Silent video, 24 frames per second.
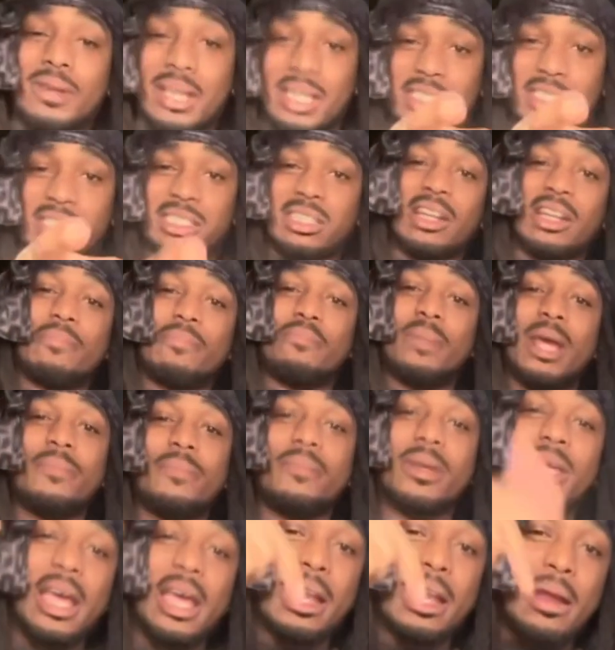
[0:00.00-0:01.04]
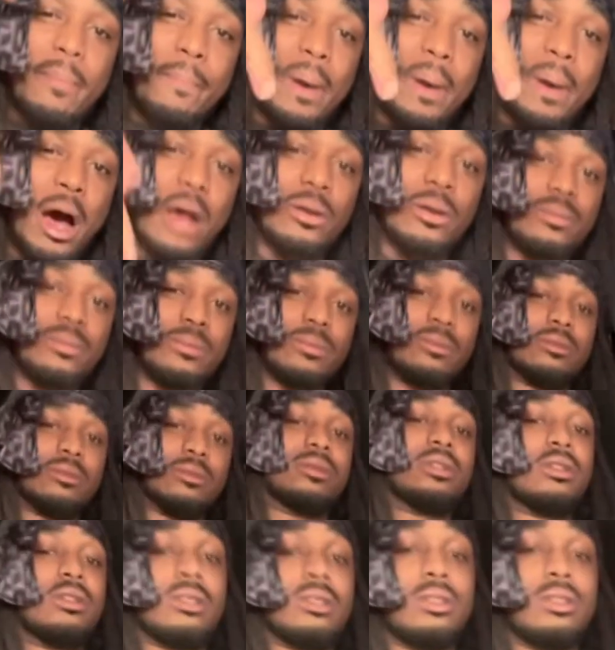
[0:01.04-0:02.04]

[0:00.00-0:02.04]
So, yeah. So, N word